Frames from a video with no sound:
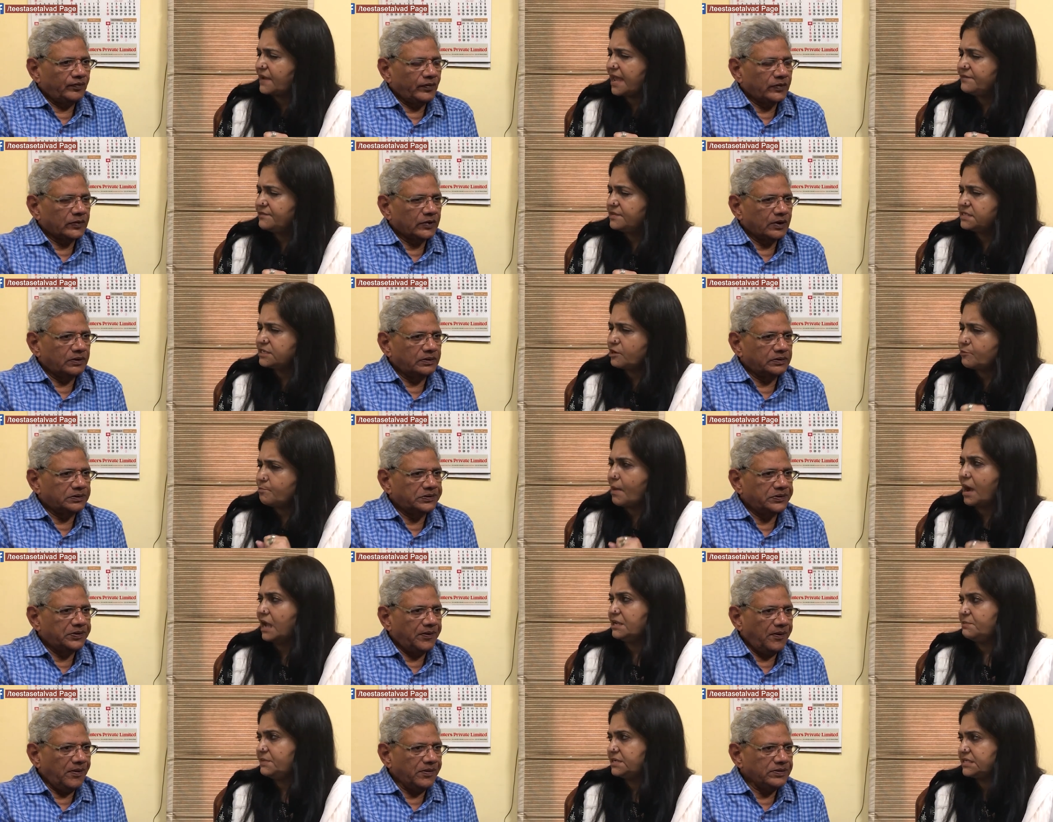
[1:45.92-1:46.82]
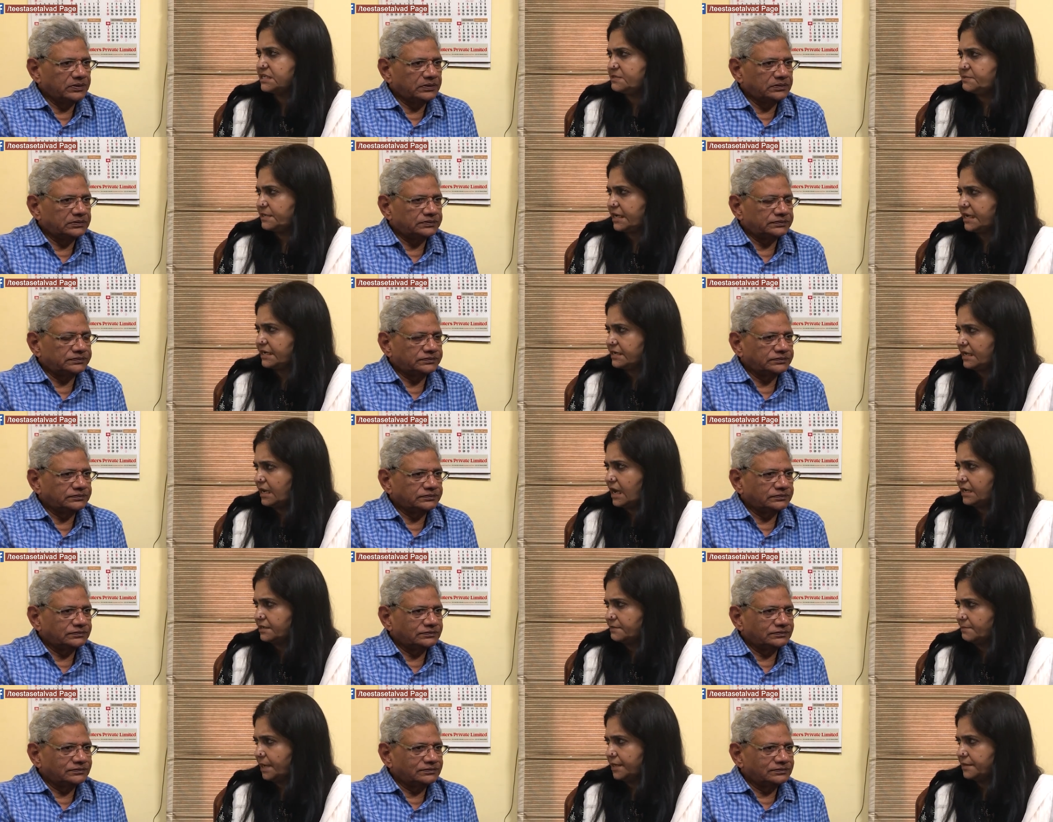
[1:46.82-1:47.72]
Speaker 1: five years of Parliament has been
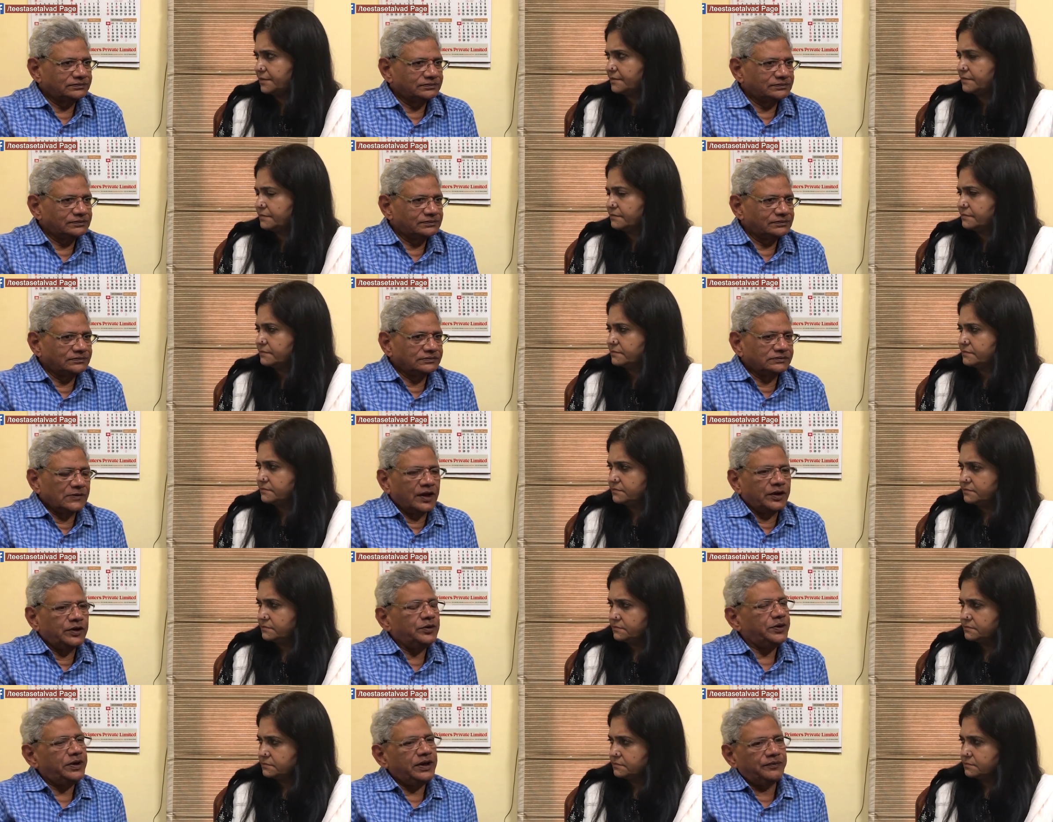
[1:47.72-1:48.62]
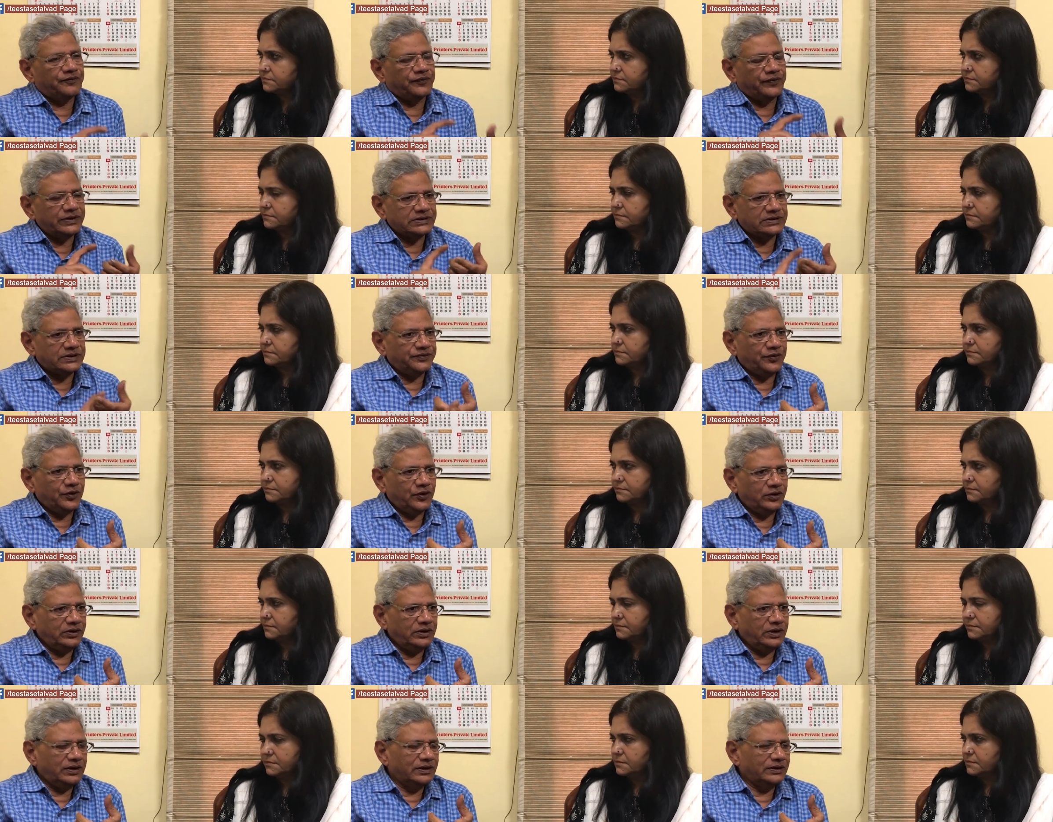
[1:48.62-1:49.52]
undermined?
Speaker 2: You see, first of
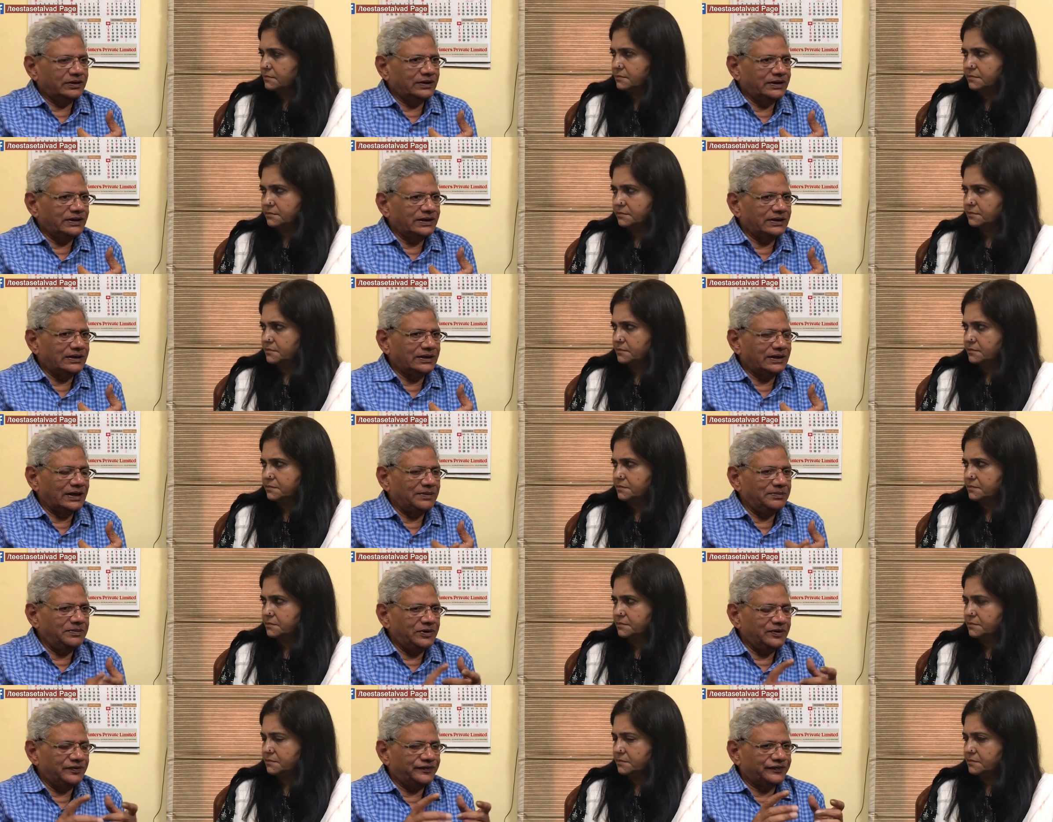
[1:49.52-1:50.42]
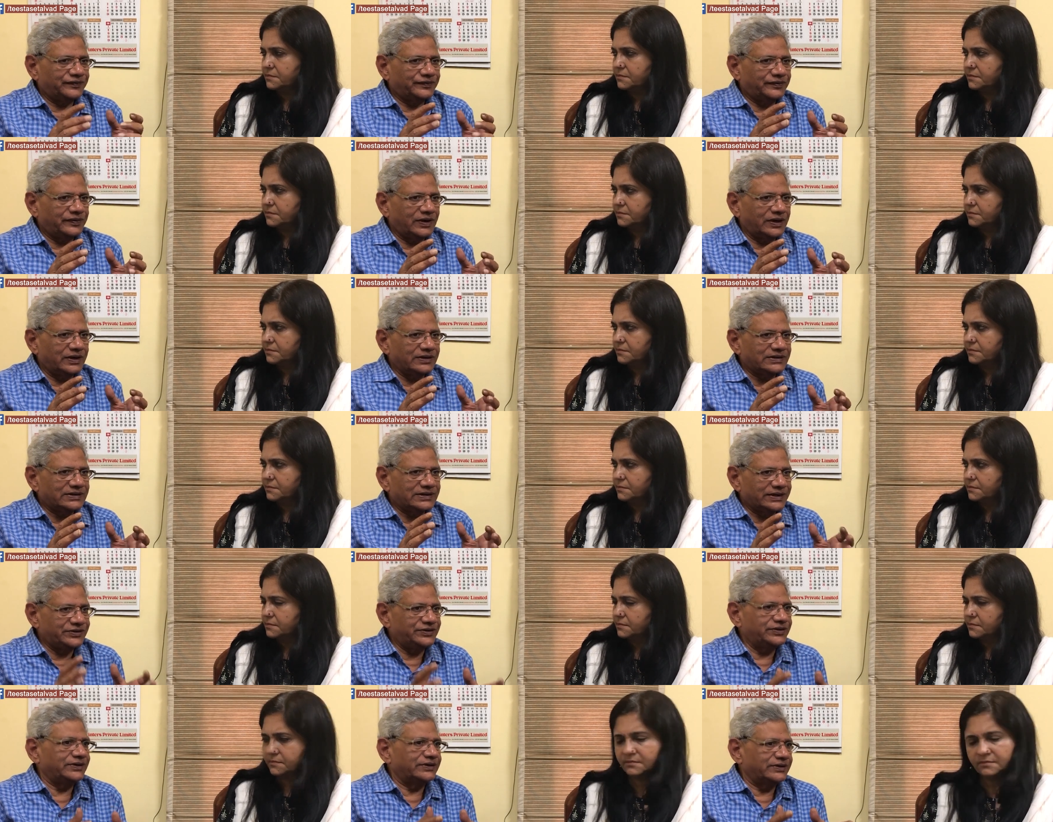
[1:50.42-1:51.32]
all, the number of uh,
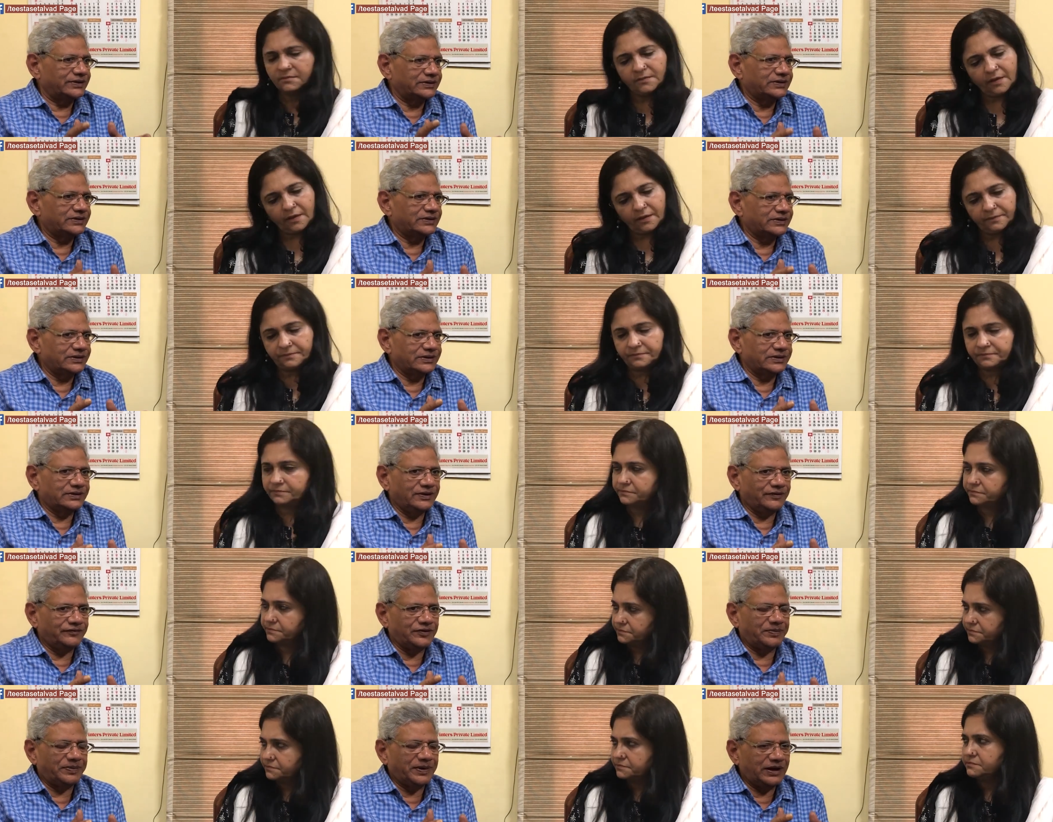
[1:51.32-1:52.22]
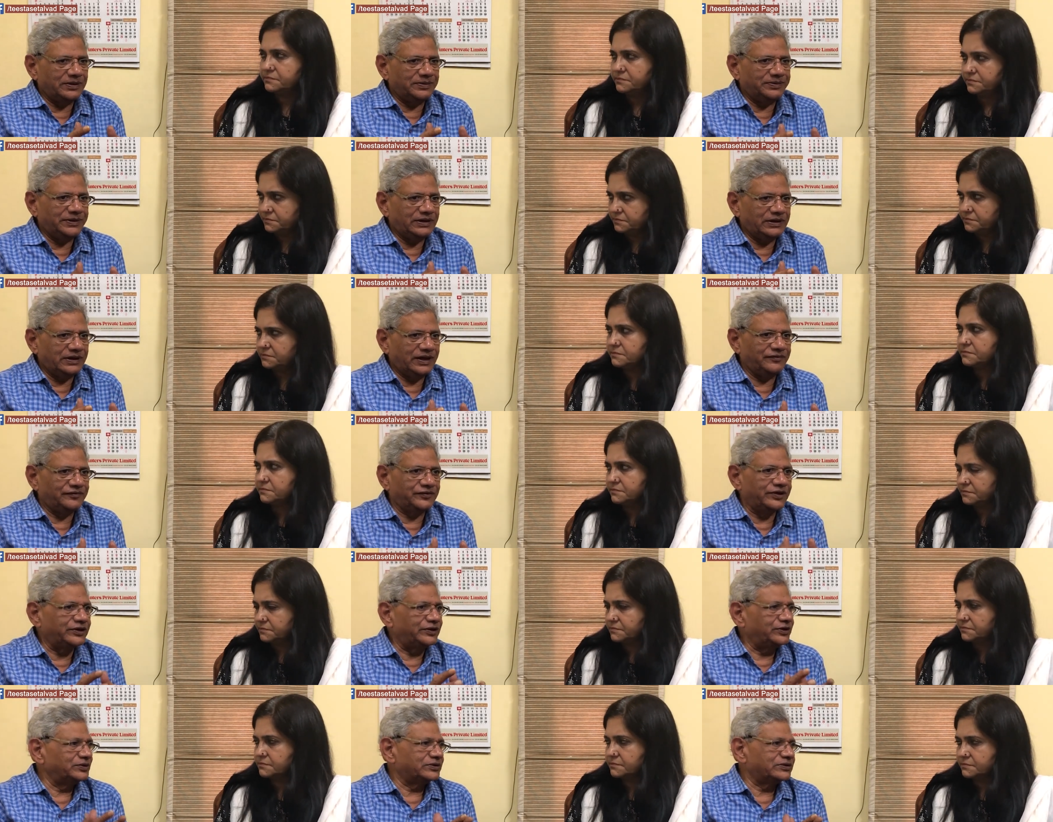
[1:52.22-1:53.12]
sessions of the Parliament have
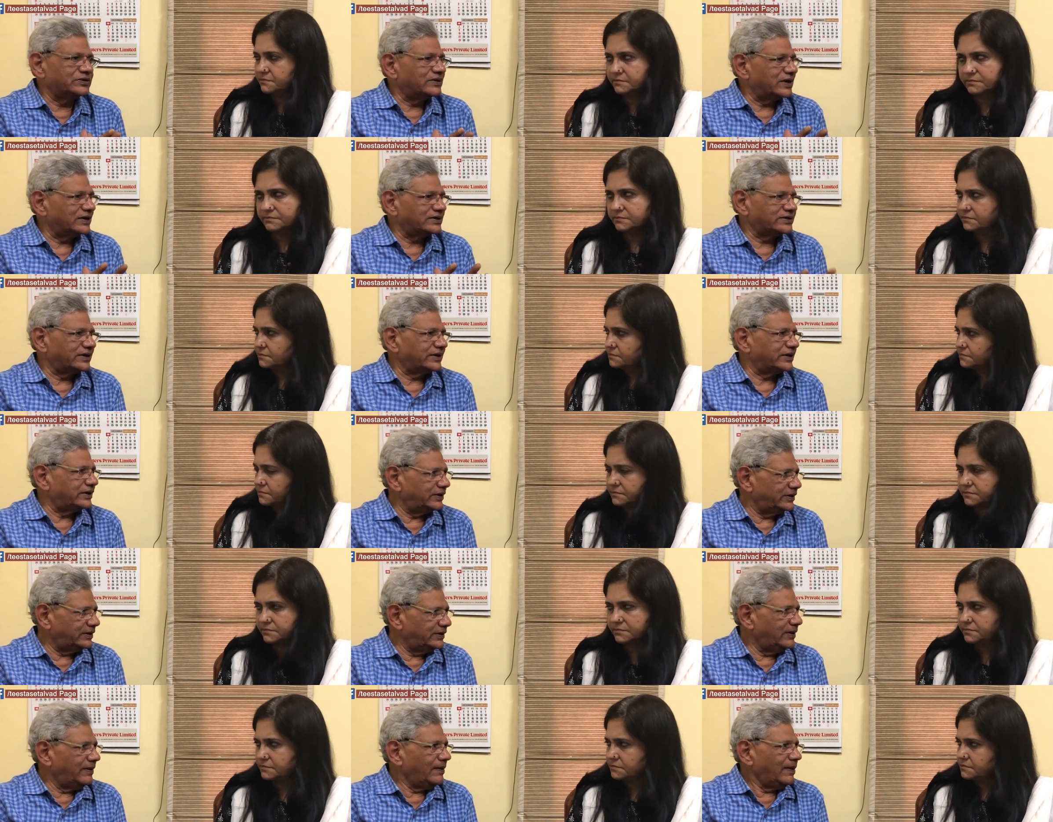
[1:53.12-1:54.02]
reduced drastically.